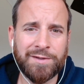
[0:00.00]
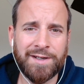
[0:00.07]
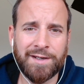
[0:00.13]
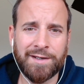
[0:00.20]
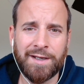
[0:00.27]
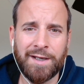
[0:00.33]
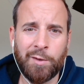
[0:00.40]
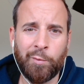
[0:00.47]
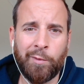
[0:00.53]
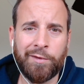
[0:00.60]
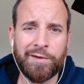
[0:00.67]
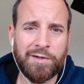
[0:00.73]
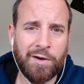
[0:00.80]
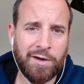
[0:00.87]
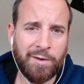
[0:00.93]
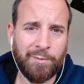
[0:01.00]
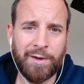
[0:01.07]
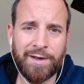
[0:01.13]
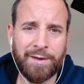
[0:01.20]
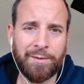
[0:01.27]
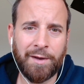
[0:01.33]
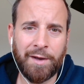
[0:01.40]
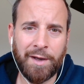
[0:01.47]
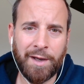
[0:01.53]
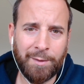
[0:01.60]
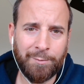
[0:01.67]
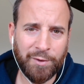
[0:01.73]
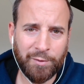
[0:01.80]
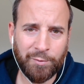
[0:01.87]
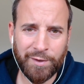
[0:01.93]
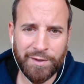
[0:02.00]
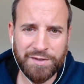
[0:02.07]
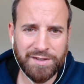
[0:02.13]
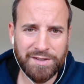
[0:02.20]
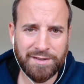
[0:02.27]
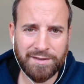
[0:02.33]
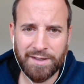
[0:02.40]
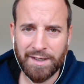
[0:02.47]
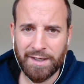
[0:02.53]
And when we talk about immigration,